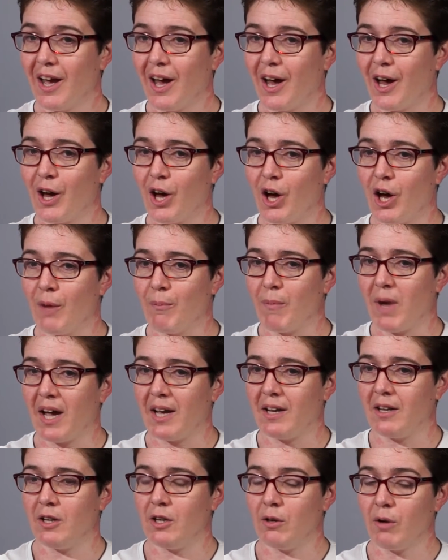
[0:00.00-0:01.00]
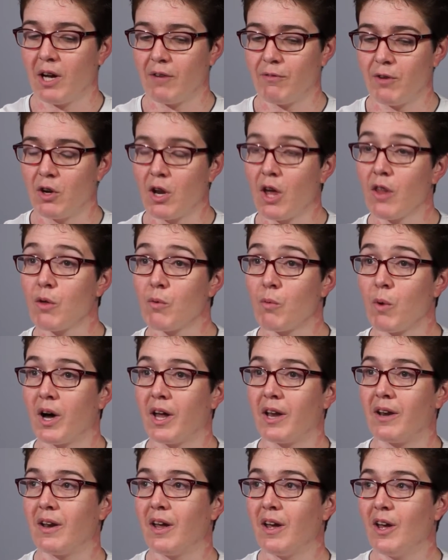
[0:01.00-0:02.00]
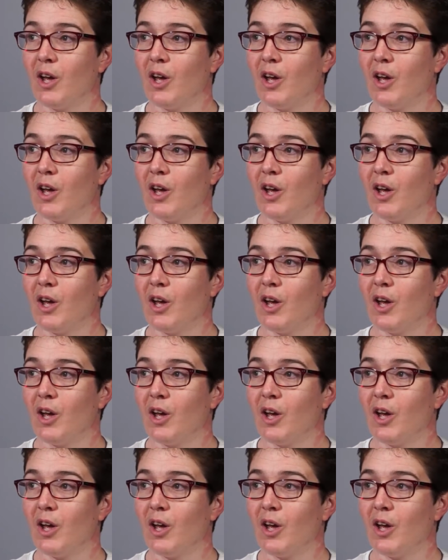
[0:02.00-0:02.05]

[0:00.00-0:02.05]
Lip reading: and you have another one